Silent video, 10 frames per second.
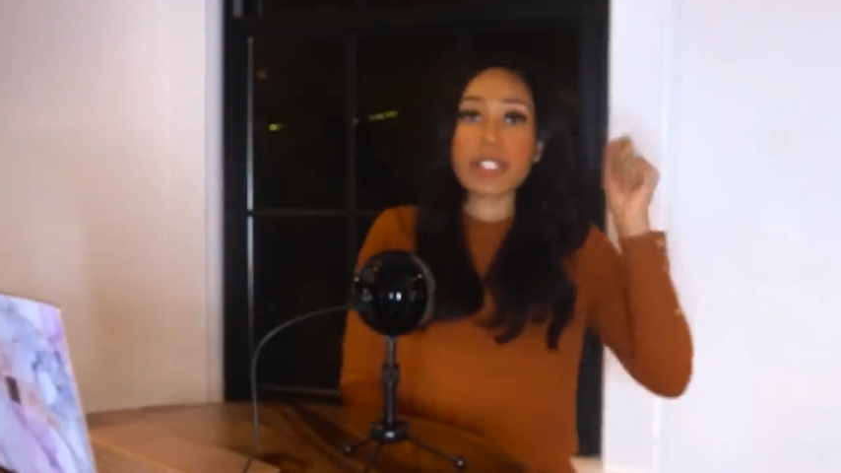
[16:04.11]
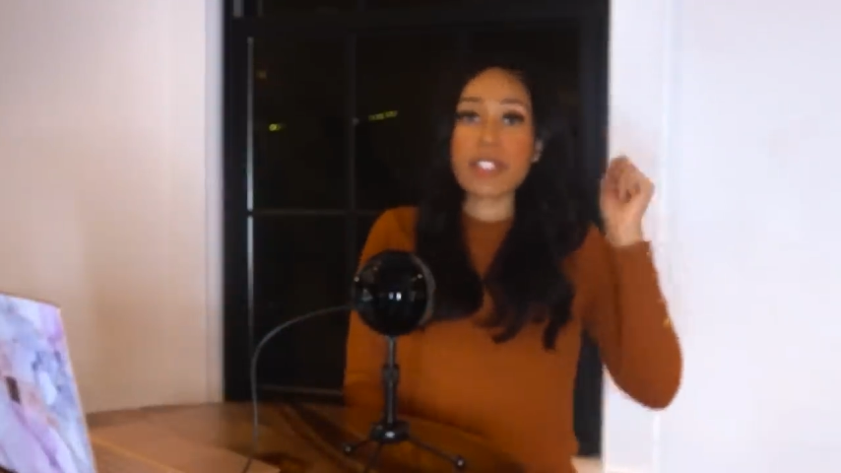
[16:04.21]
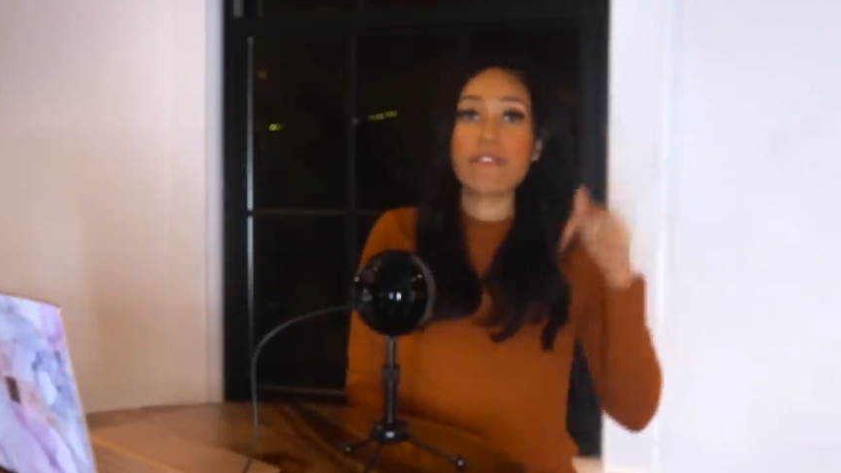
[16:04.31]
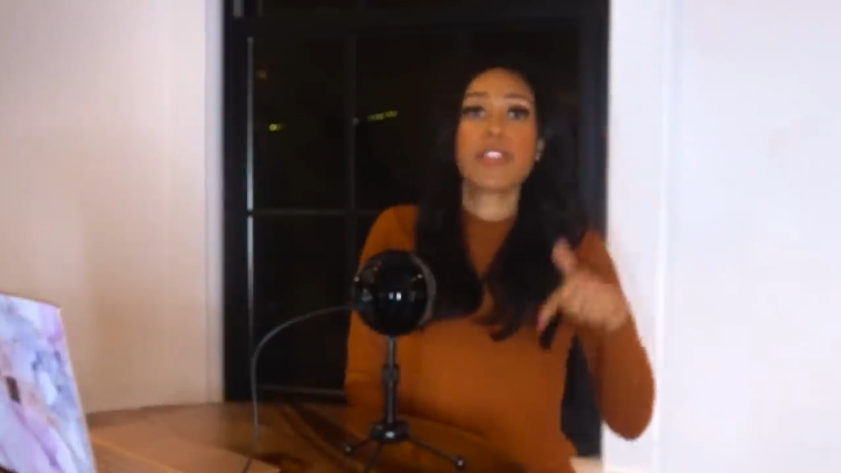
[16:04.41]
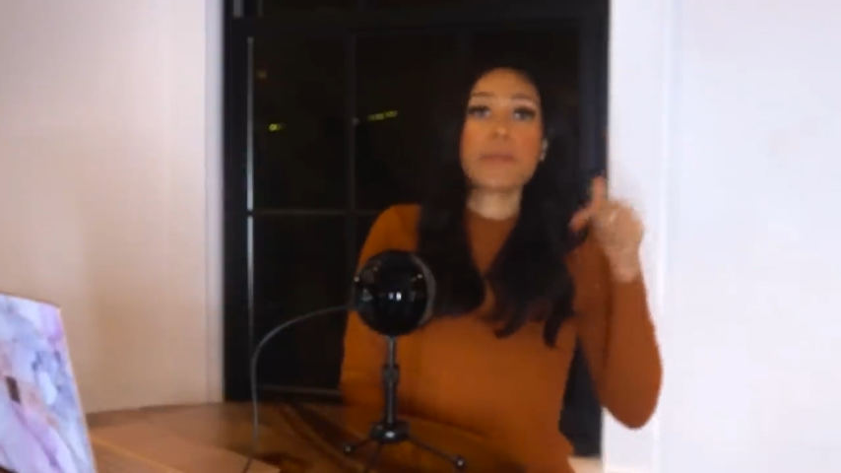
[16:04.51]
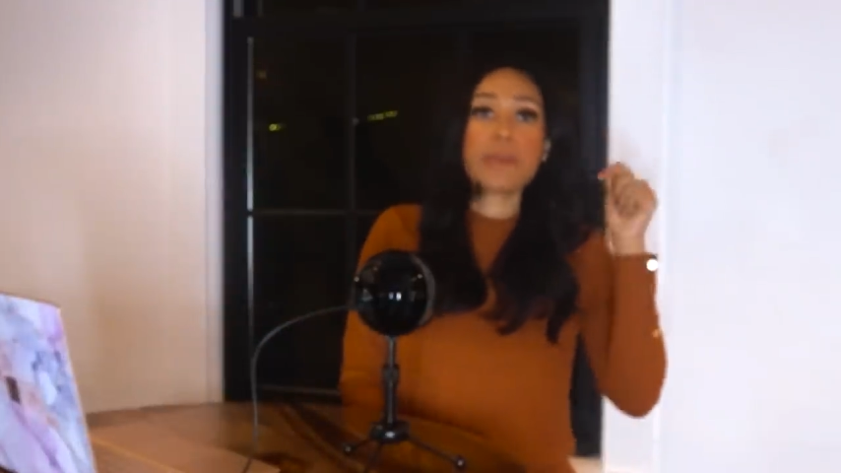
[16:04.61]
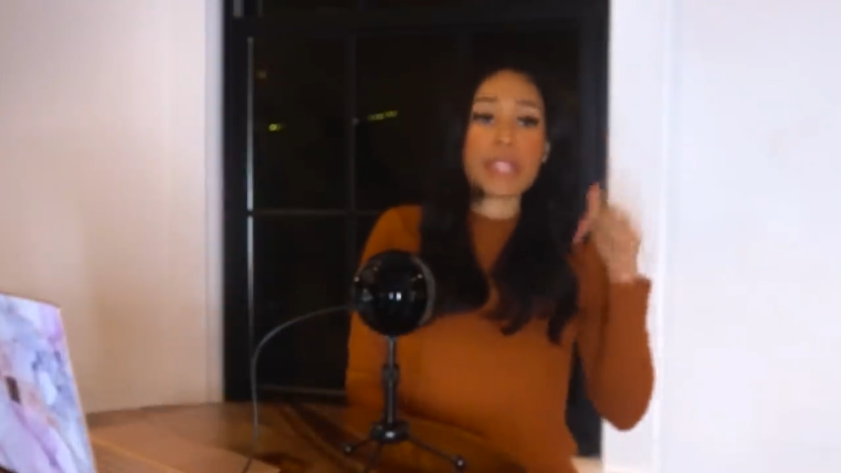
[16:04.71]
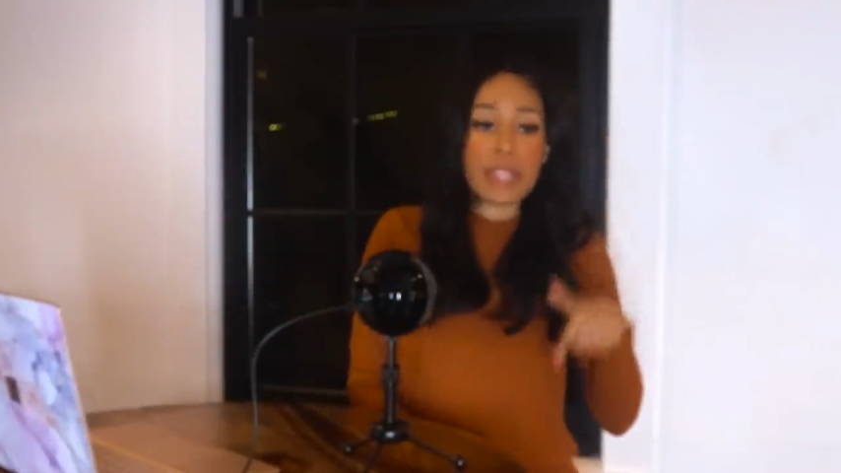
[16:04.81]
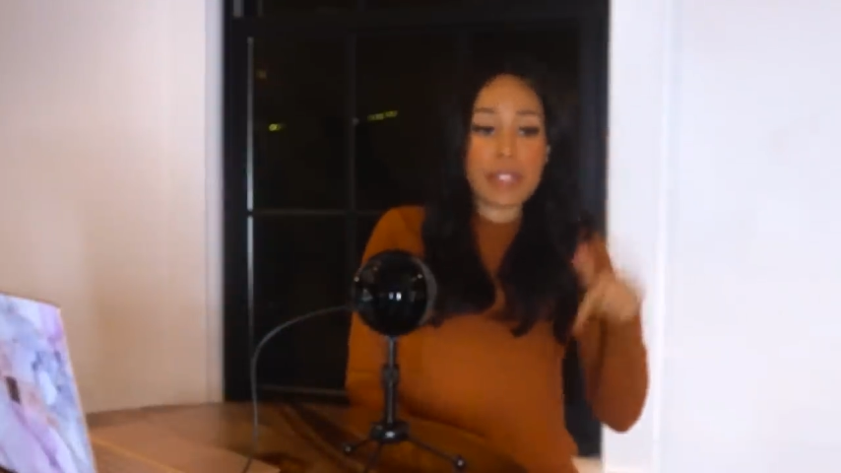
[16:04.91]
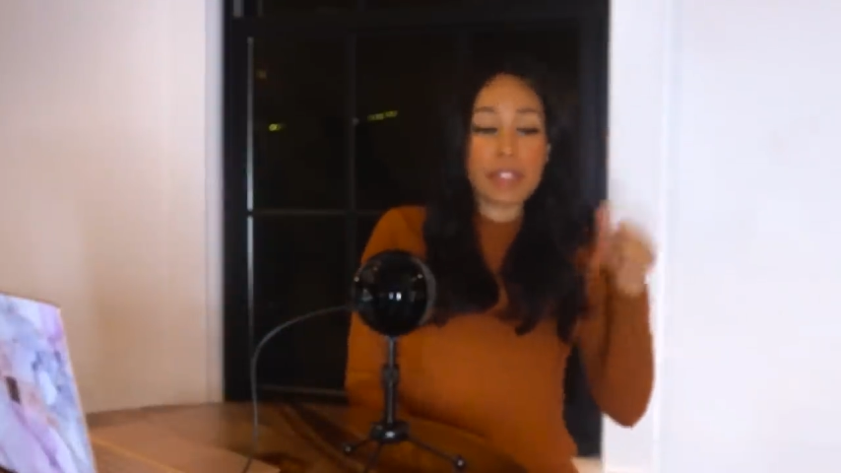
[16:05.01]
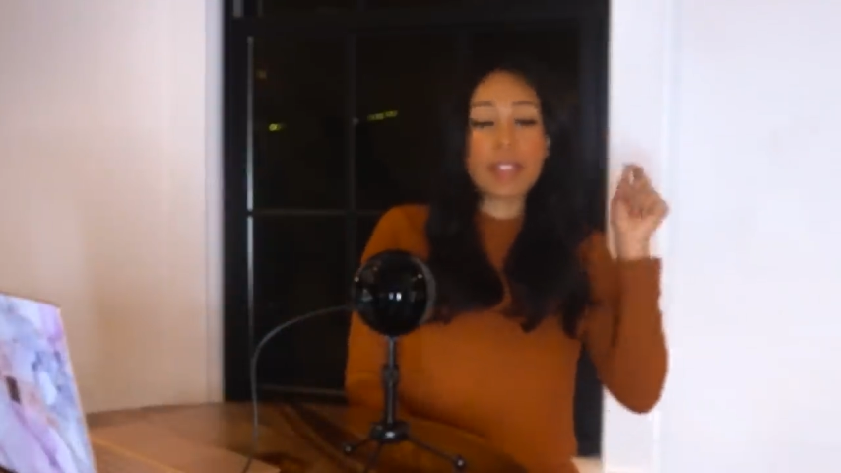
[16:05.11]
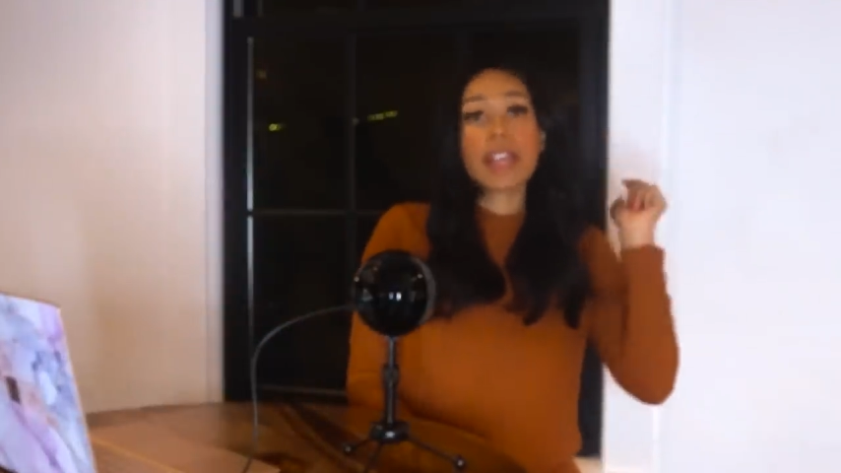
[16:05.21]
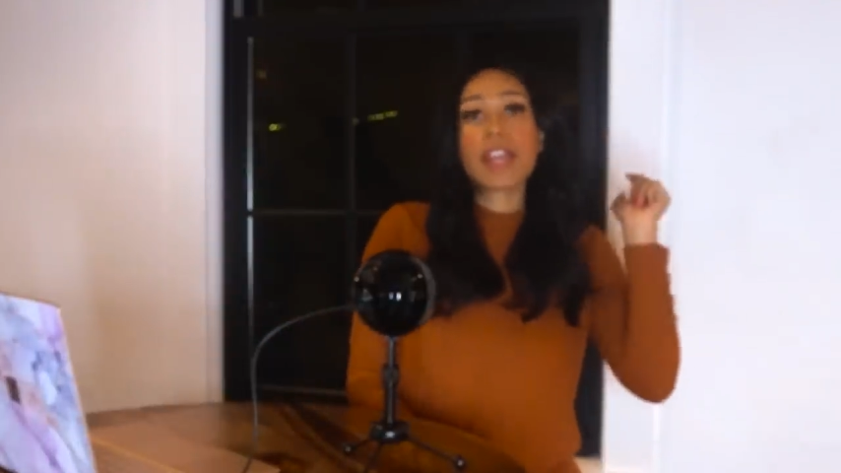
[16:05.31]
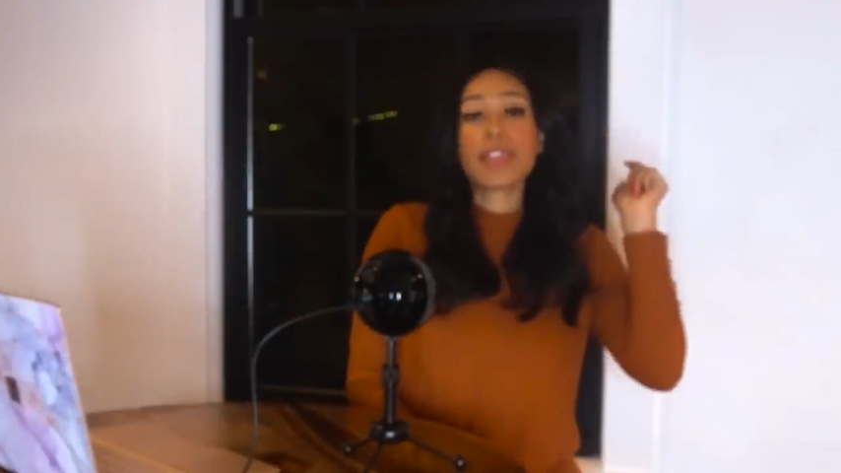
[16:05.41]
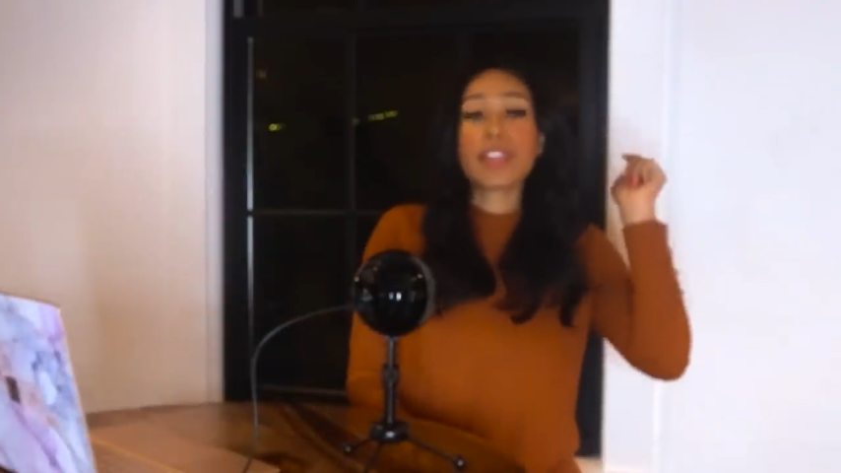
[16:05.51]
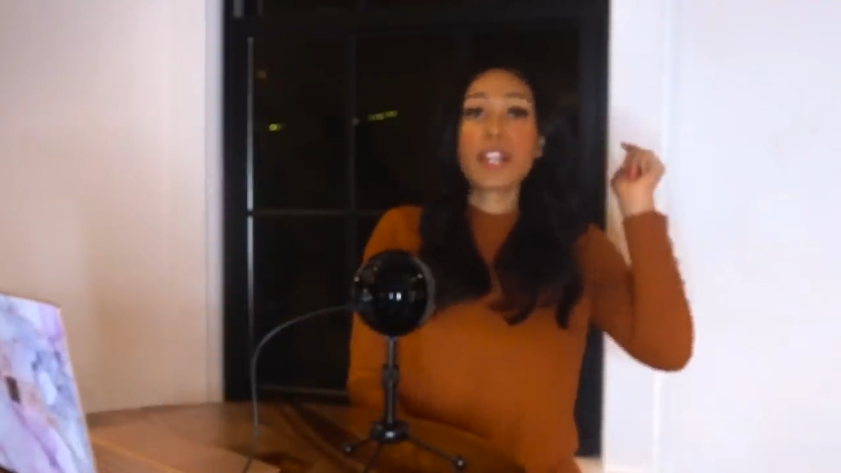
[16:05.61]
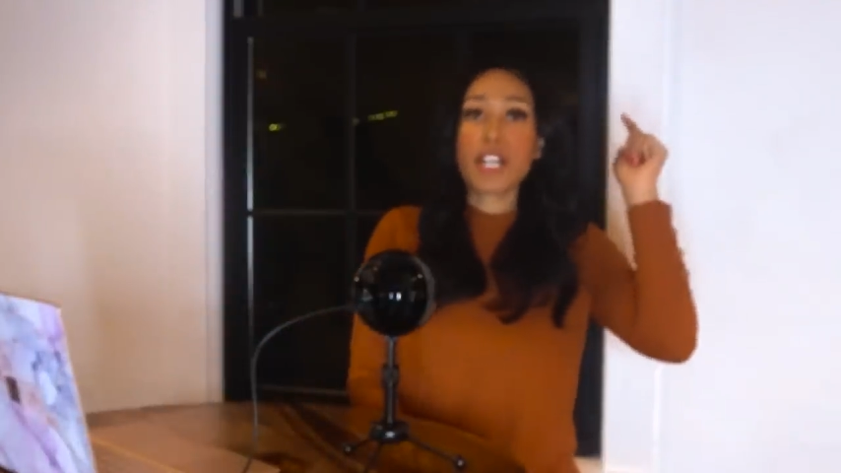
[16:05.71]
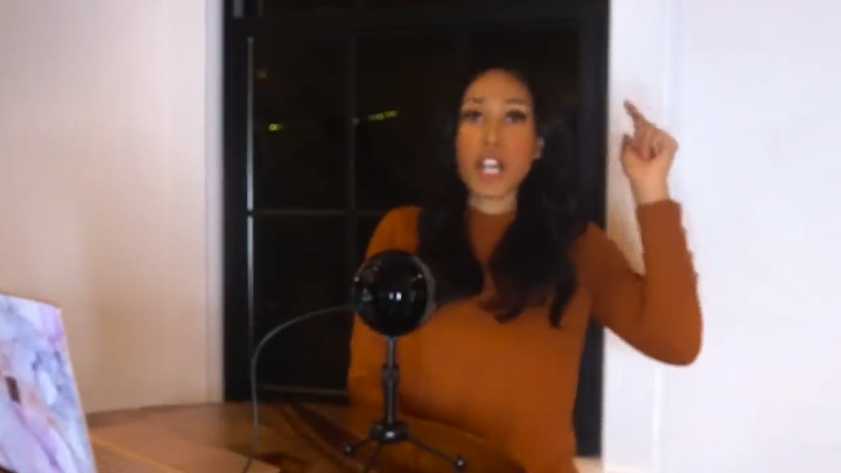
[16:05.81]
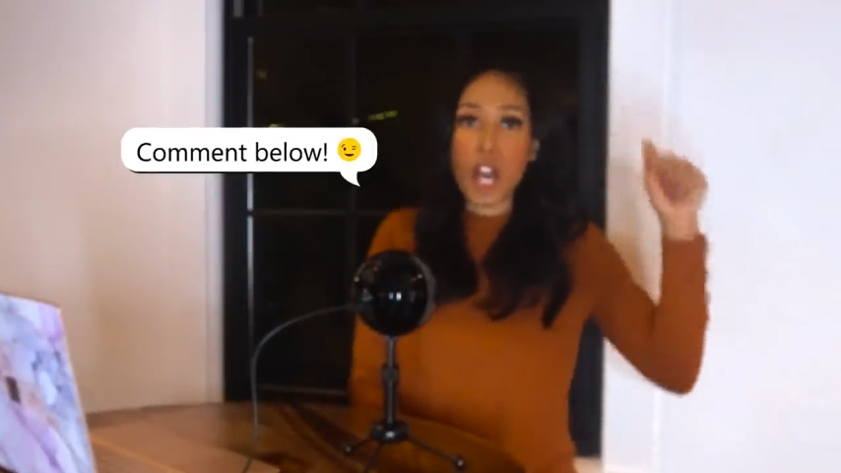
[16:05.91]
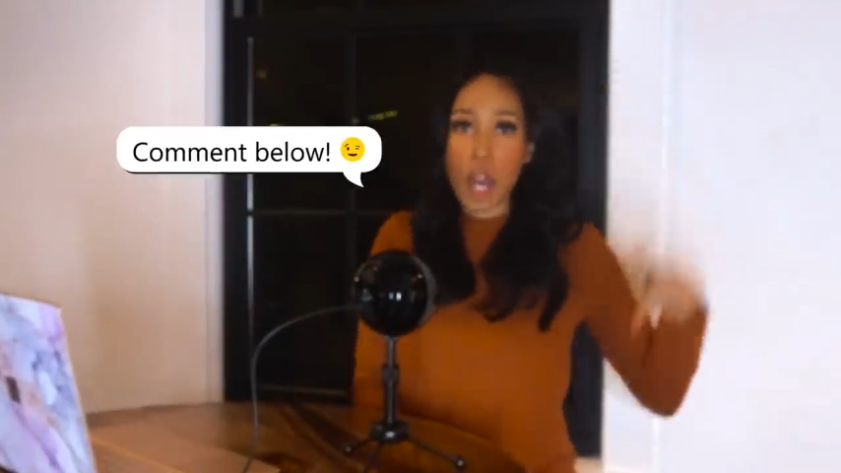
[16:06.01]
leave them in
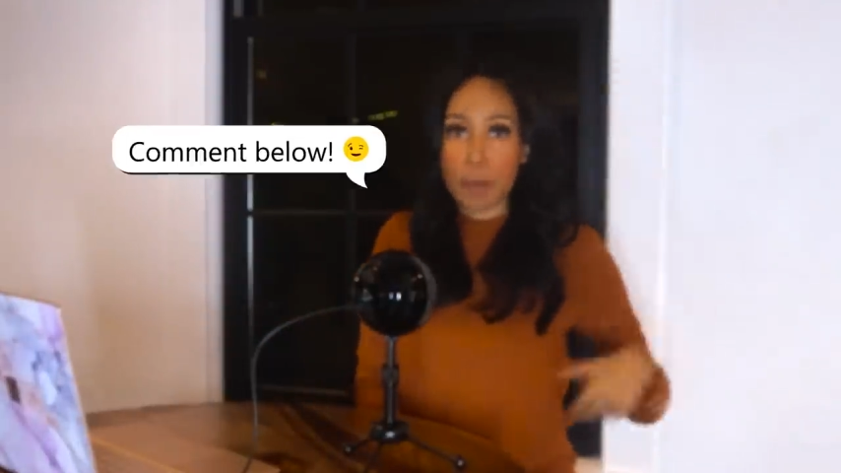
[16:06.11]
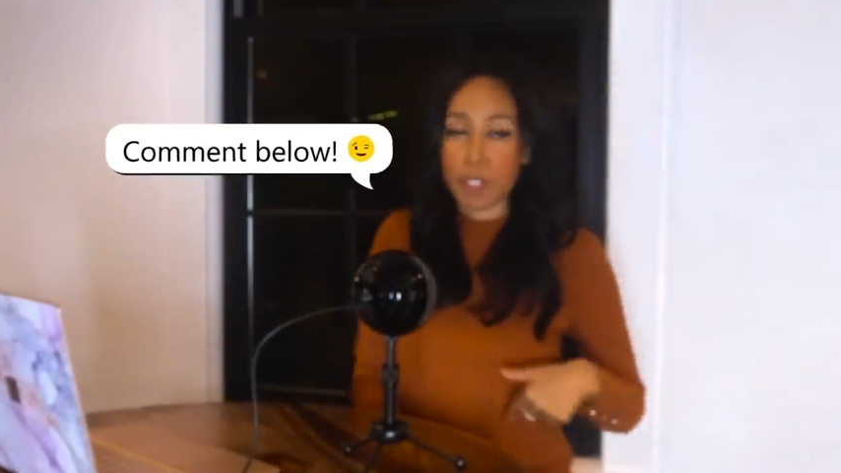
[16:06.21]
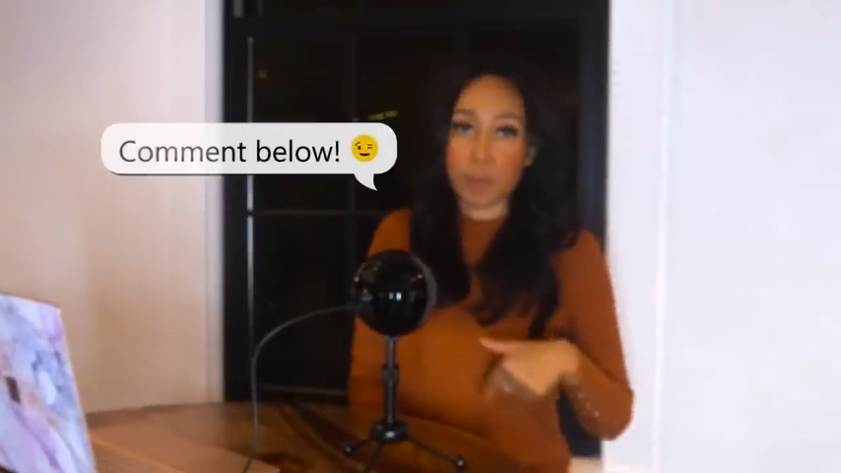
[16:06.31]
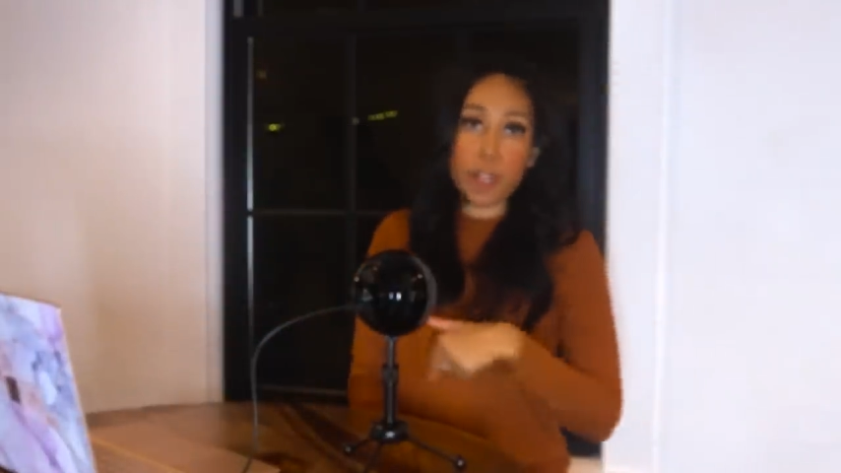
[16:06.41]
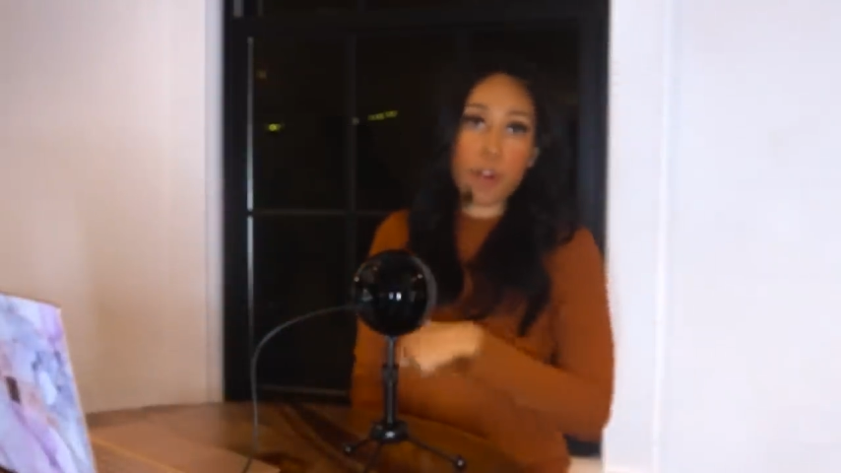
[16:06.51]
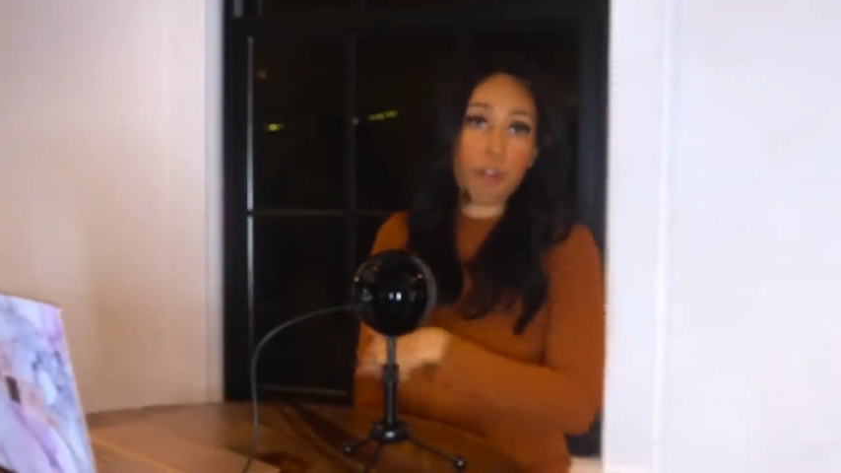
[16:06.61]
the comments below.